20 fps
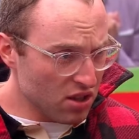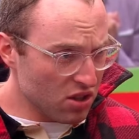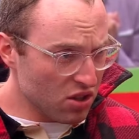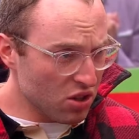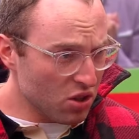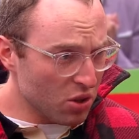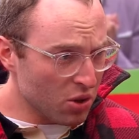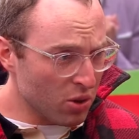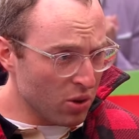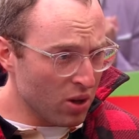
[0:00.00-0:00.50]

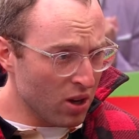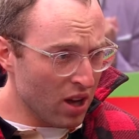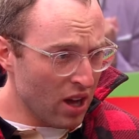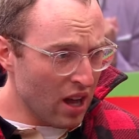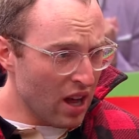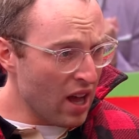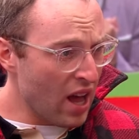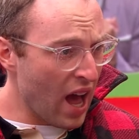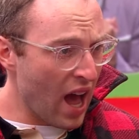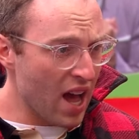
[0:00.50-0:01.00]
you
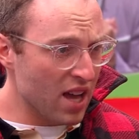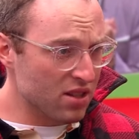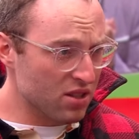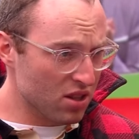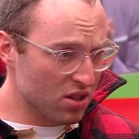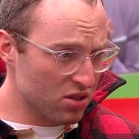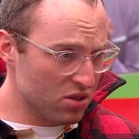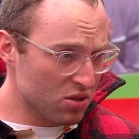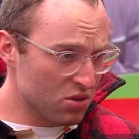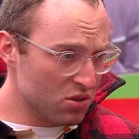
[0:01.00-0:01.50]
as
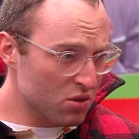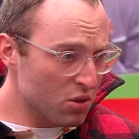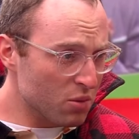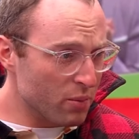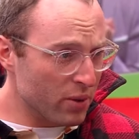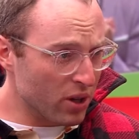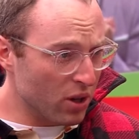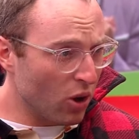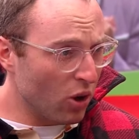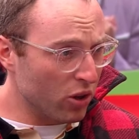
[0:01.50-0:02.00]
a
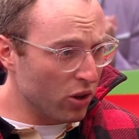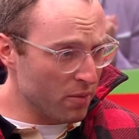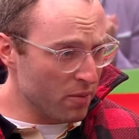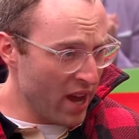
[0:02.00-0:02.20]
stupid old